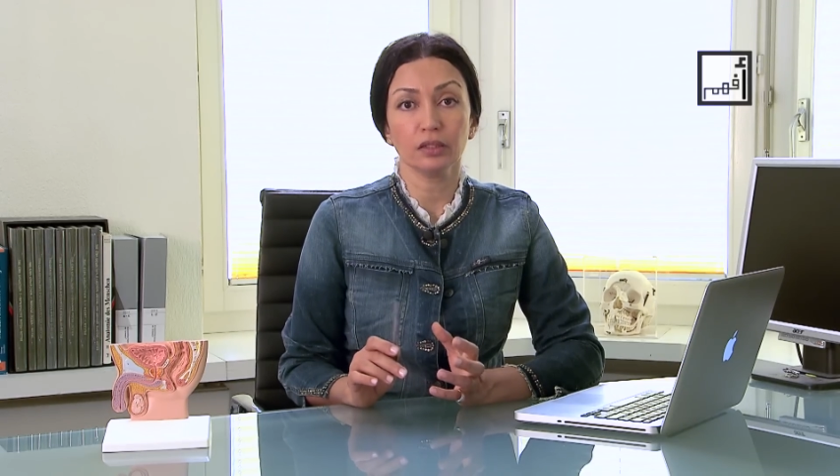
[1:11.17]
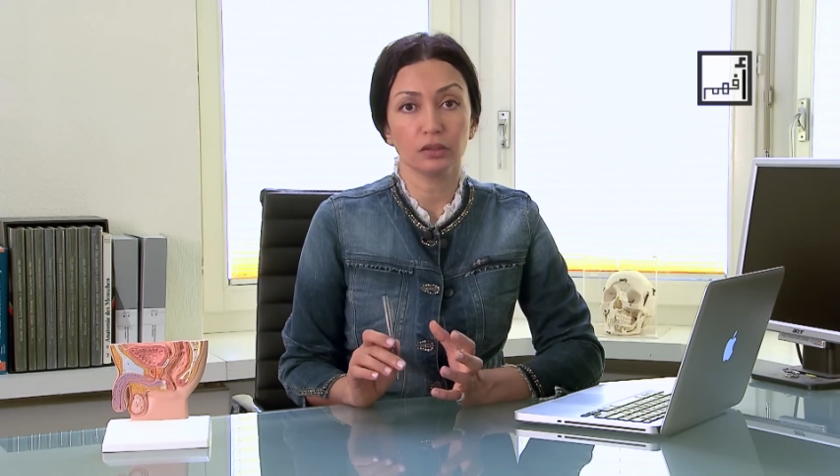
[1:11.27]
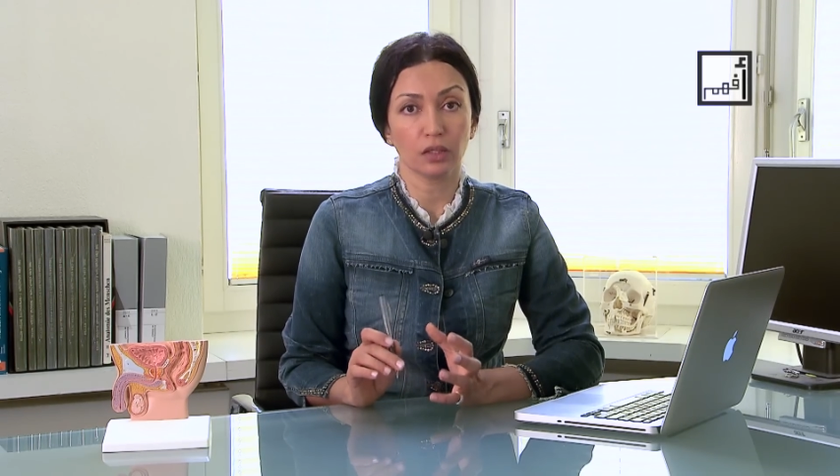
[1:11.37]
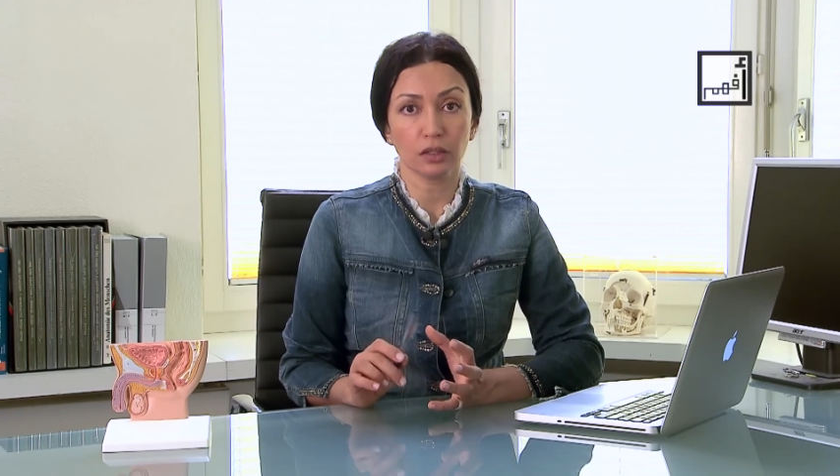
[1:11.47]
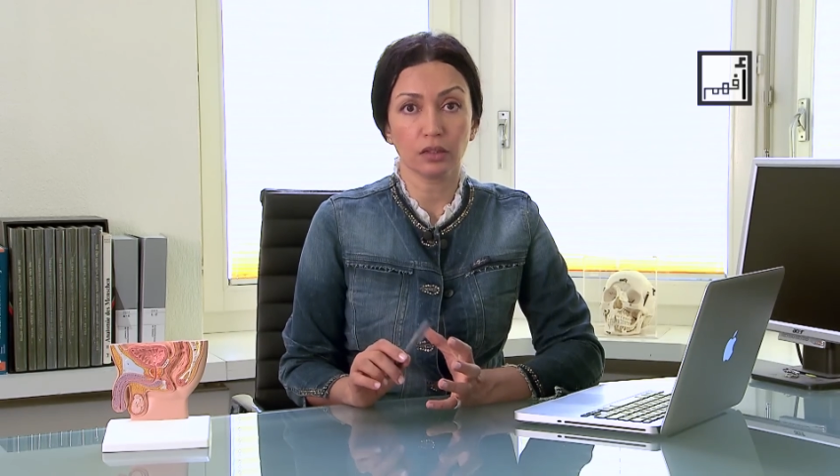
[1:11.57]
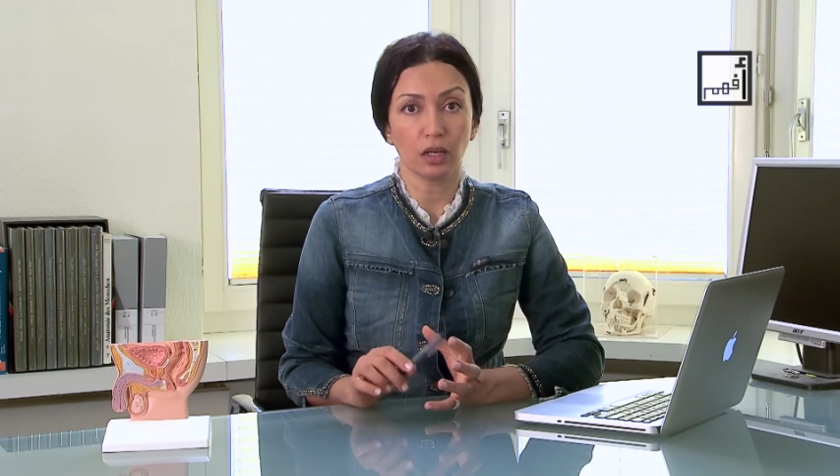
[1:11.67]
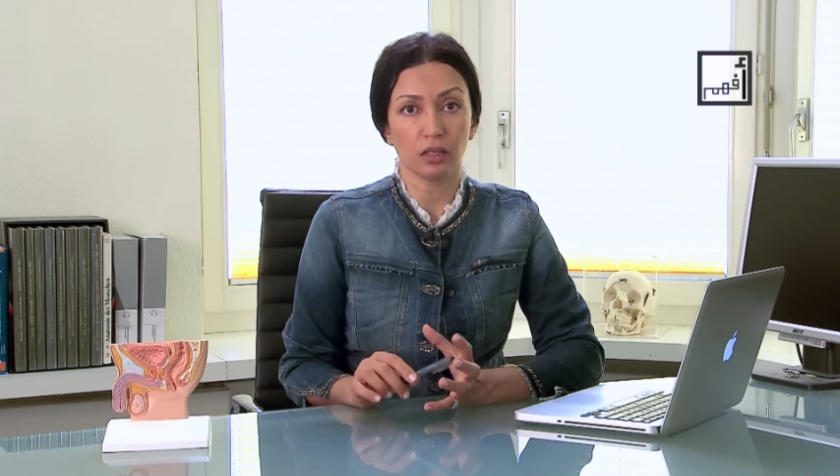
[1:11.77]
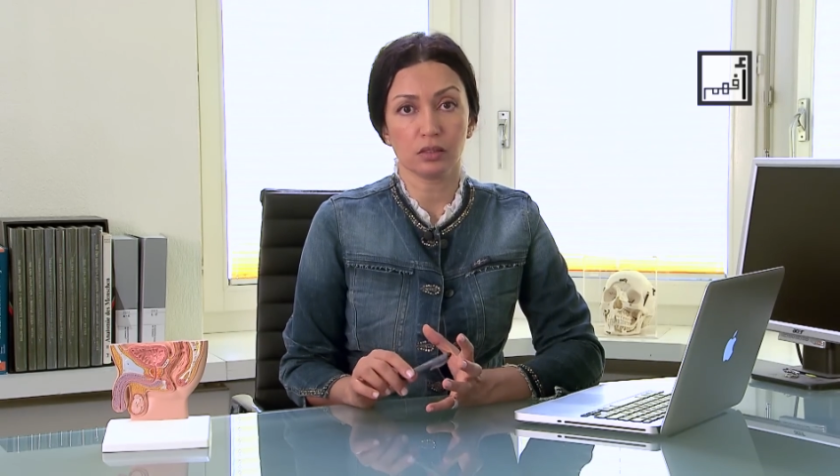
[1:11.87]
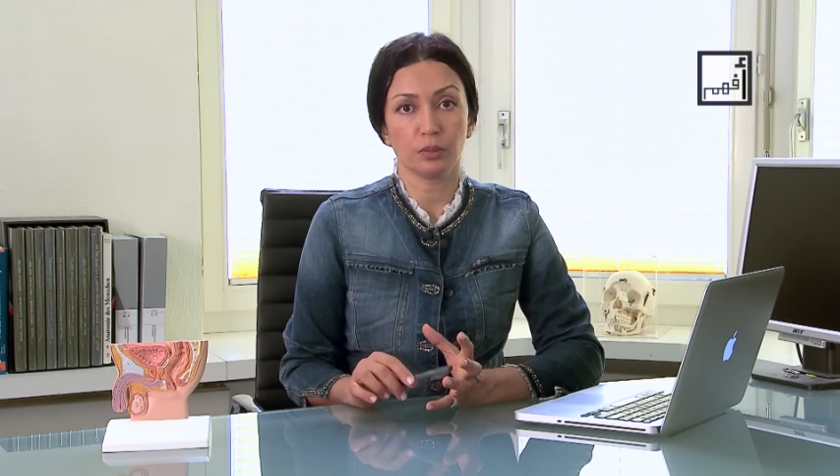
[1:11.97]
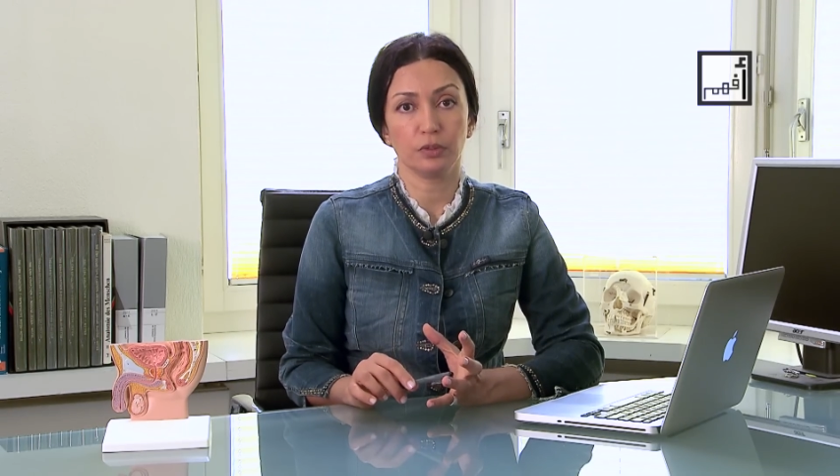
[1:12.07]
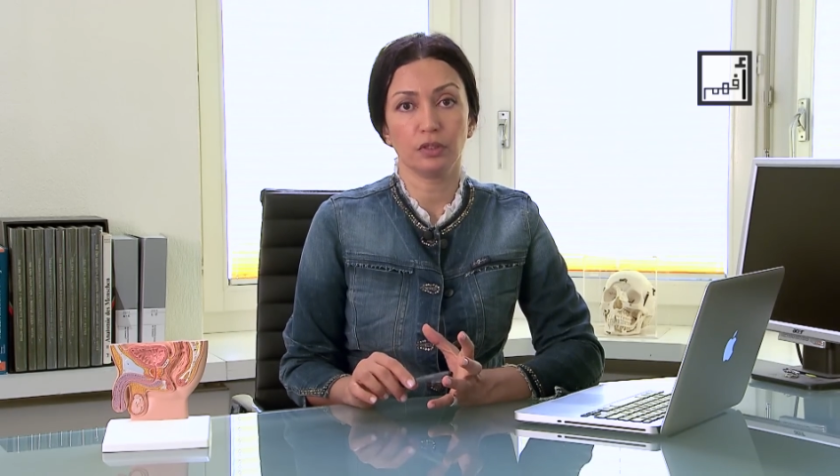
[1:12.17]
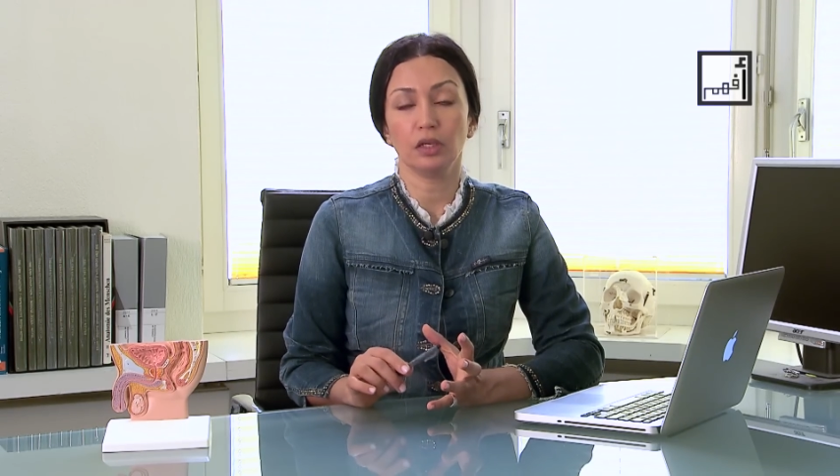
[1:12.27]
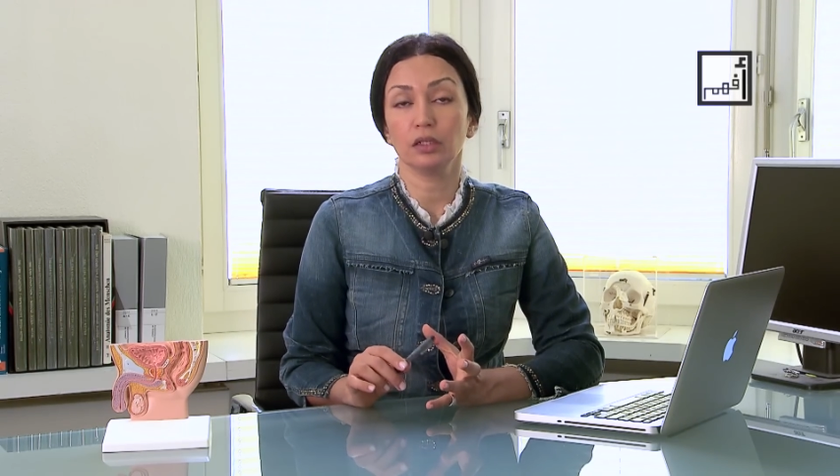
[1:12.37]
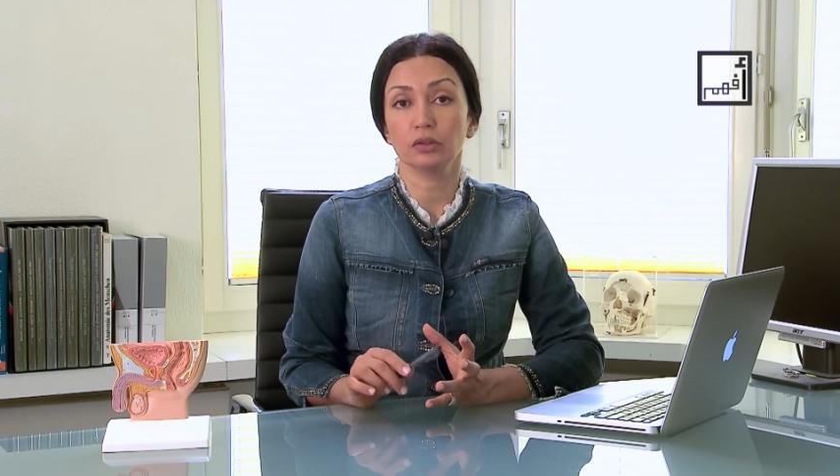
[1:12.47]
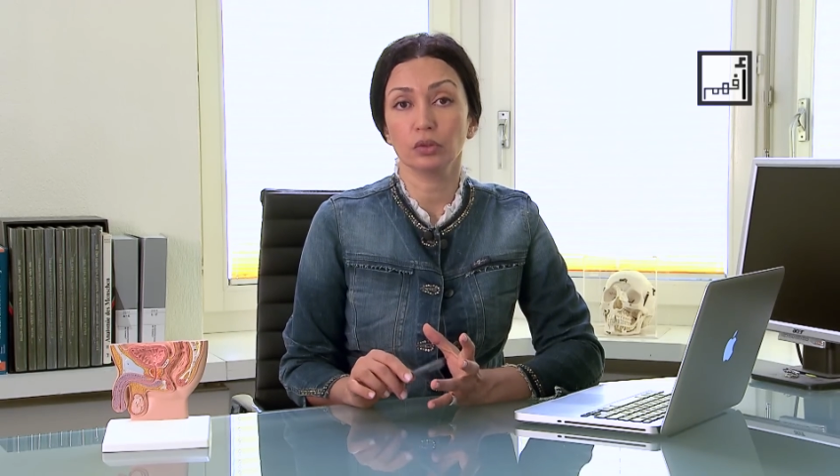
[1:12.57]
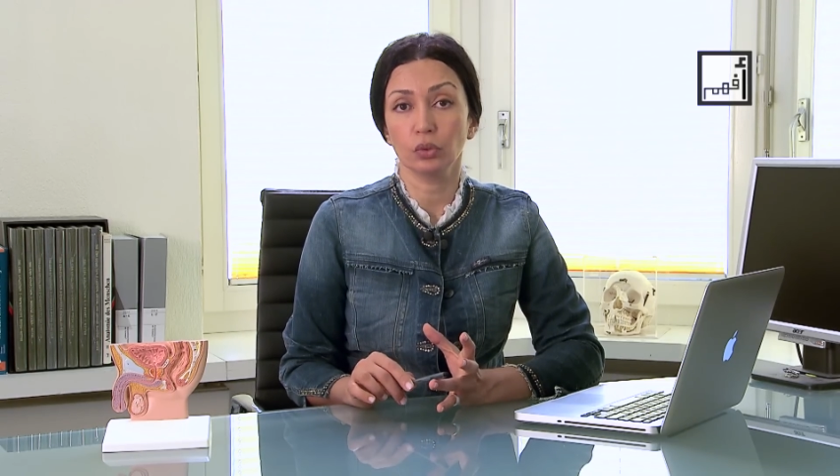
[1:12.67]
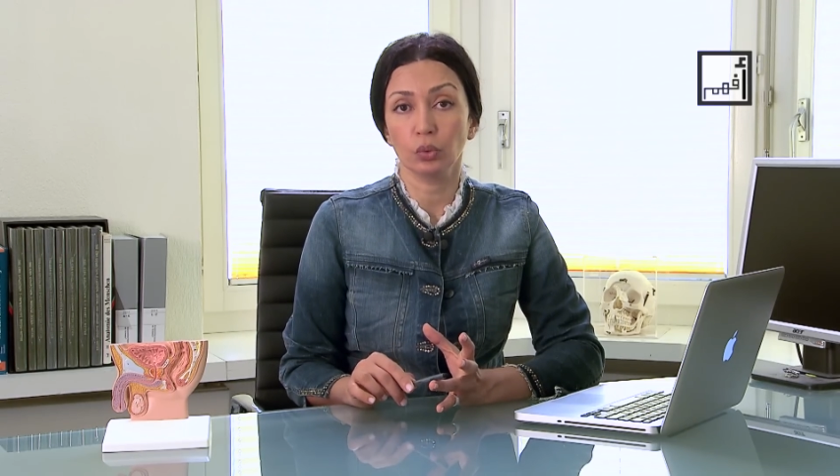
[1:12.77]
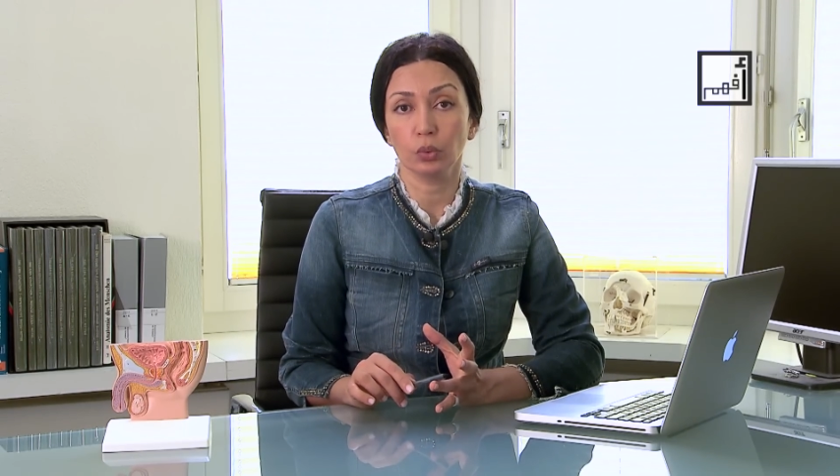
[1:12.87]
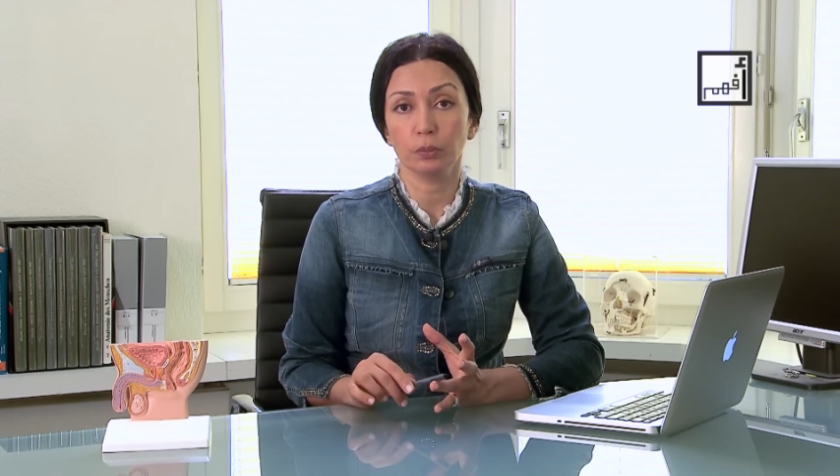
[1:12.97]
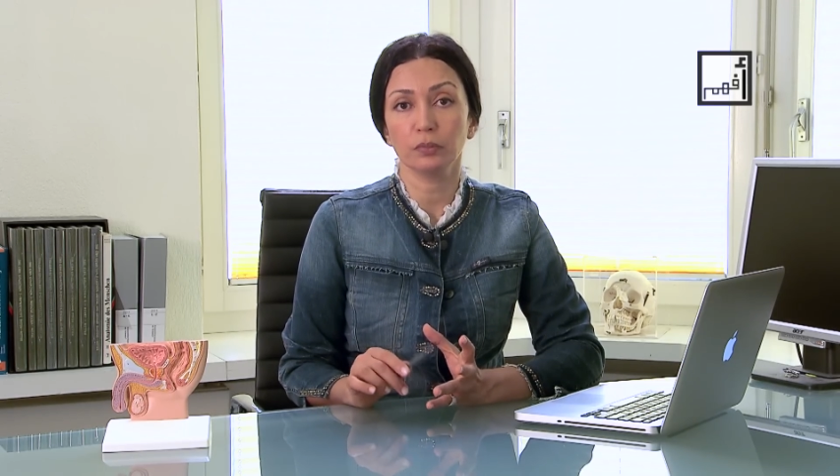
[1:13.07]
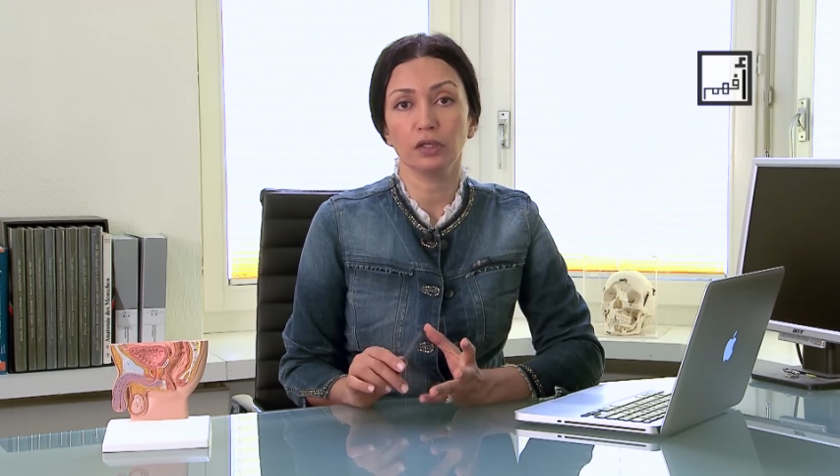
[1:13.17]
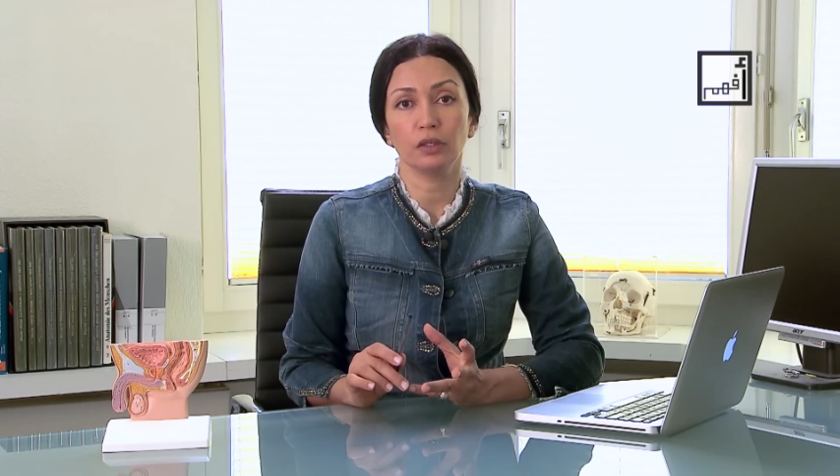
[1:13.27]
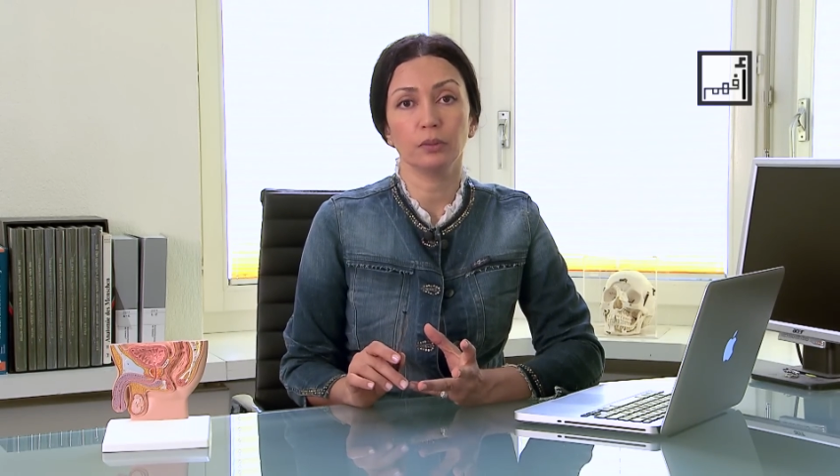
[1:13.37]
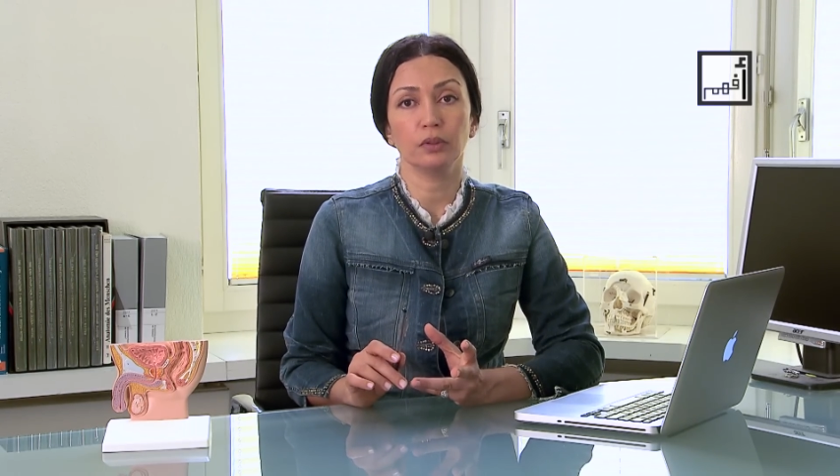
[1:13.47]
that may cause erection difficulties.